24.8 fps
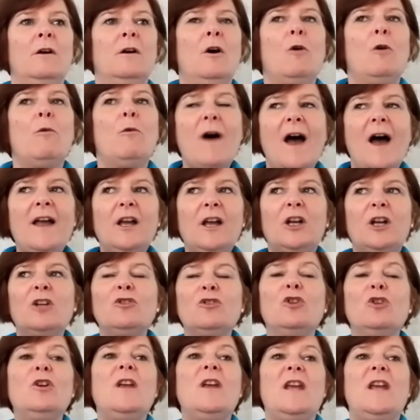Why can
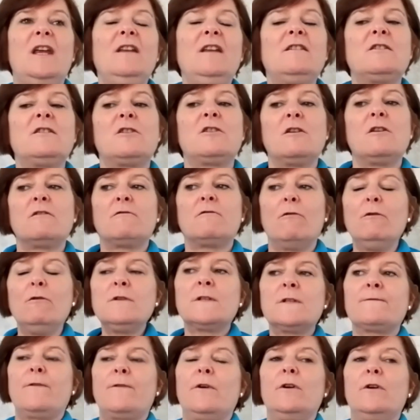you eat
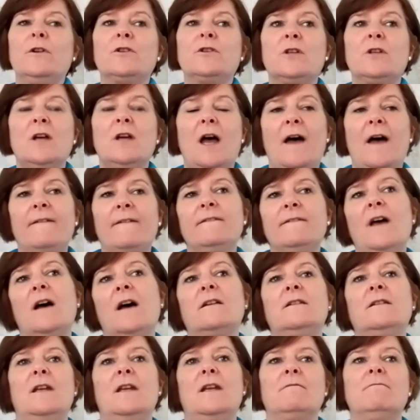those foods and
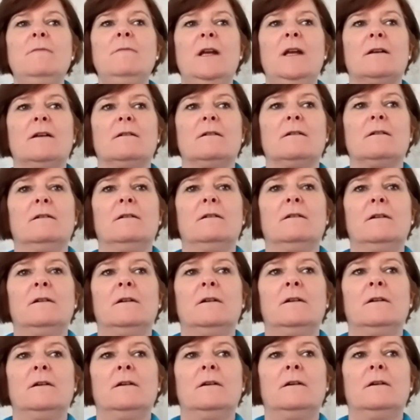not gain weight?
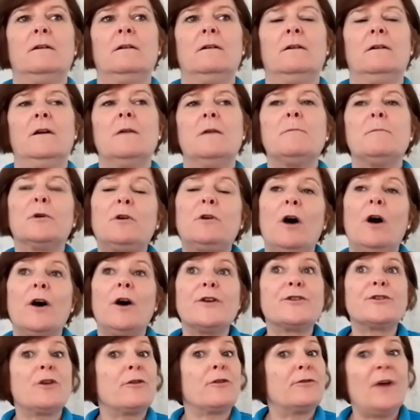
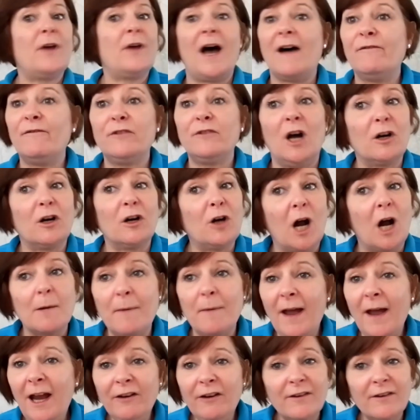Because they haven't got
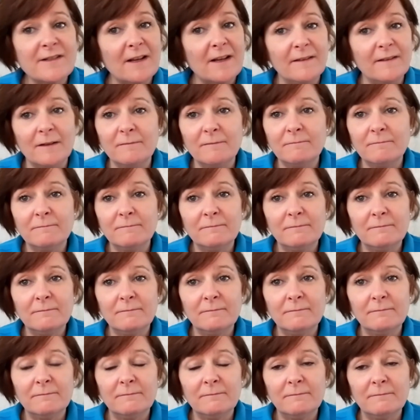carbohydrates in them.
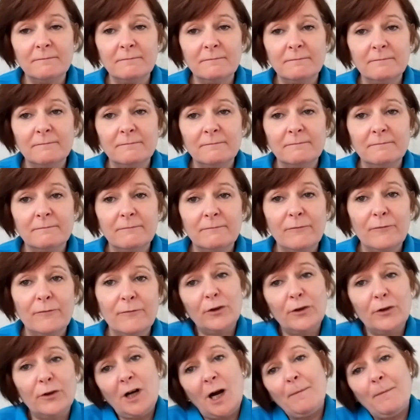
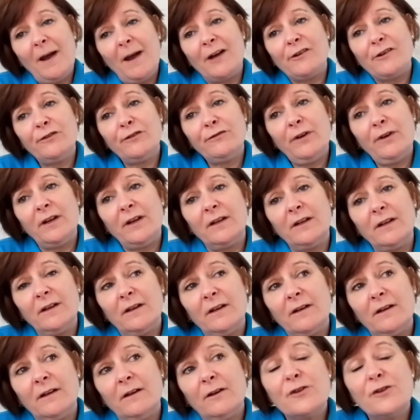They're carbohydrate free.
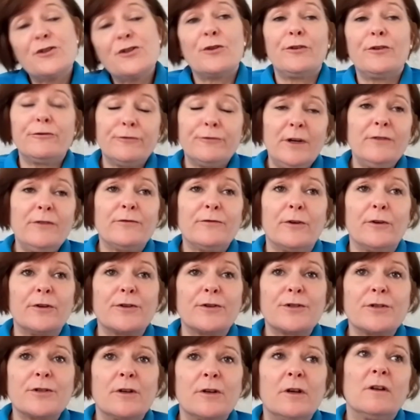So they're free
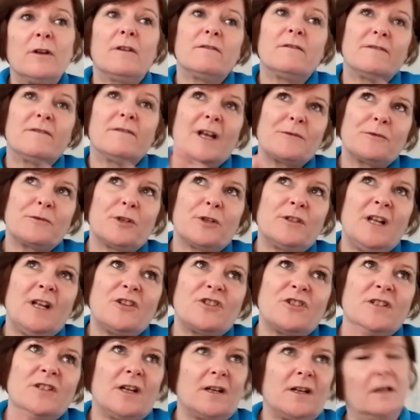foods. That's what they're
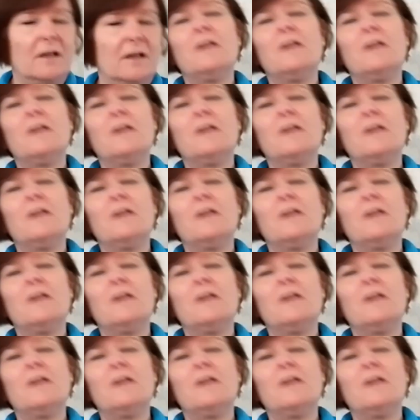teaching you.